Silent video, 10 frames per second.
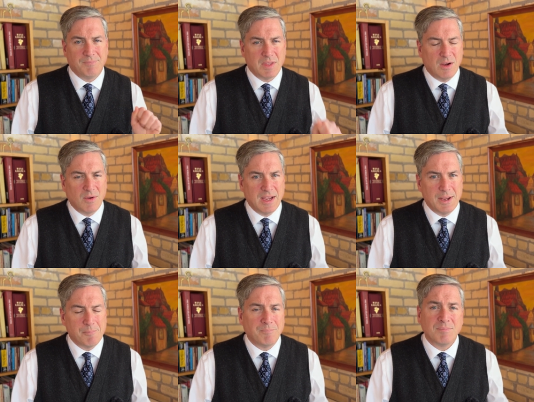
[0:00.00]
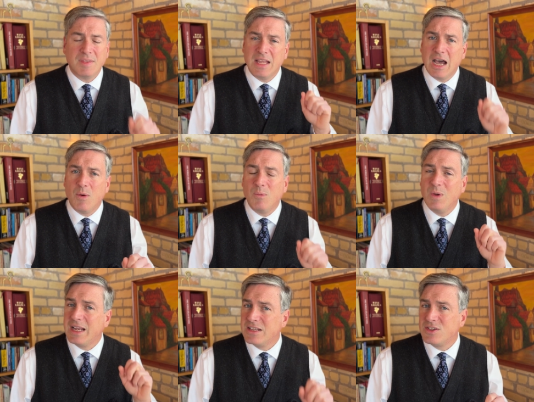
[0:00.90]
Okay, now
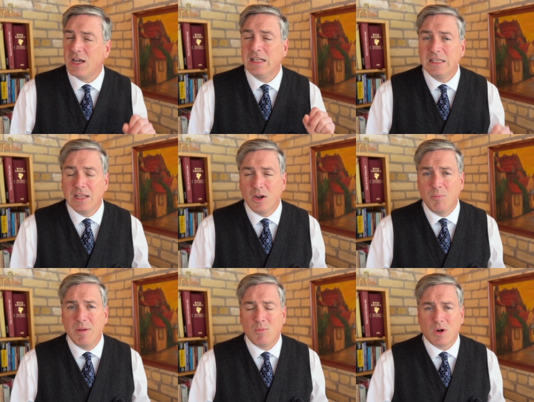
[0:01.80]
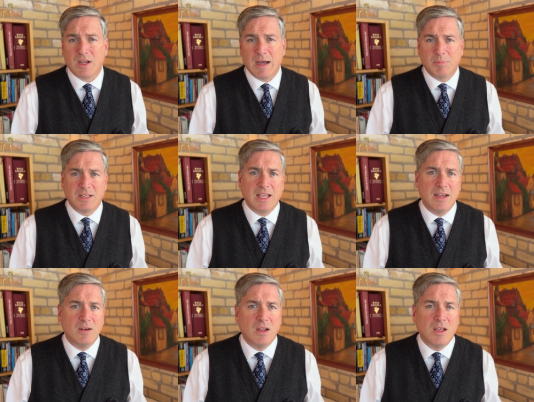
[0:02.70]
it gets a little bit more
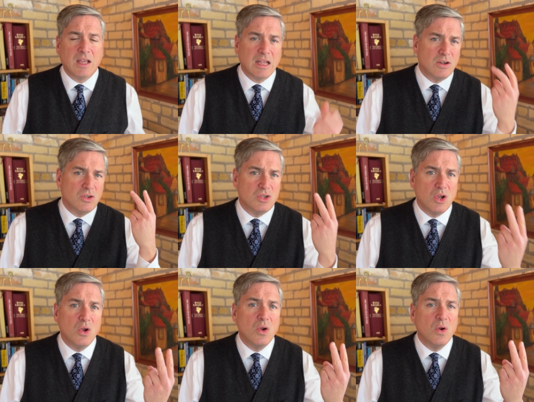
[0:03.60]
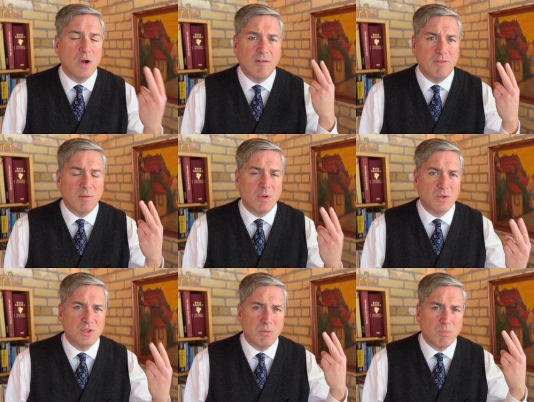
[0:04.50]
complicated in two of the
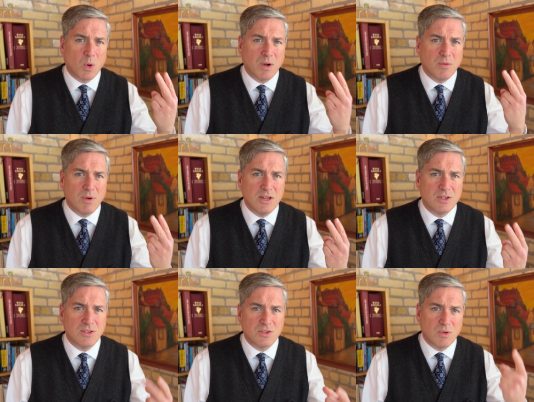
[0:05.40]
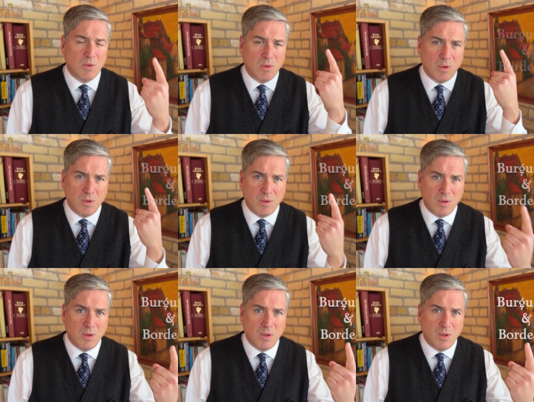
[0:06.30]
most important regions,
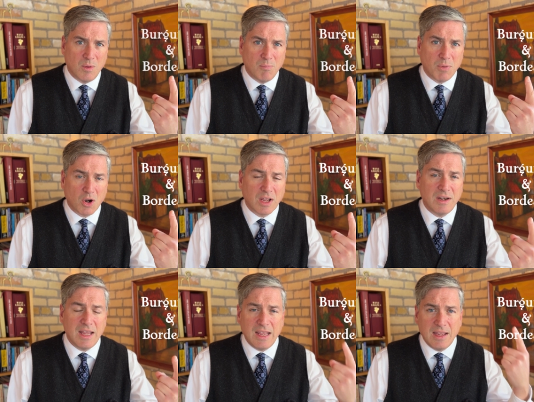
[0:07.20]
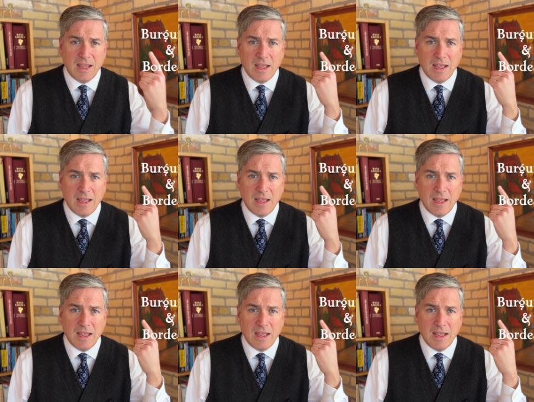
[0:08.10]
Burgundy